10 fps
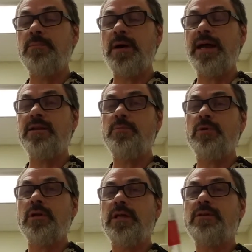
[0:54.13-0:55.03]
I had to
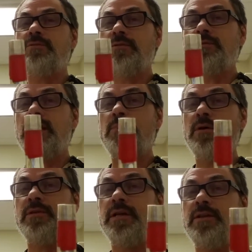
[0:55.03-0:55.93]
put electrical tape
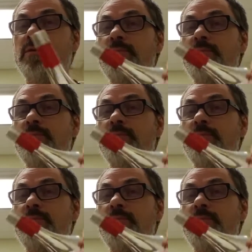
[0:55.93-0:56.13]
on the end of the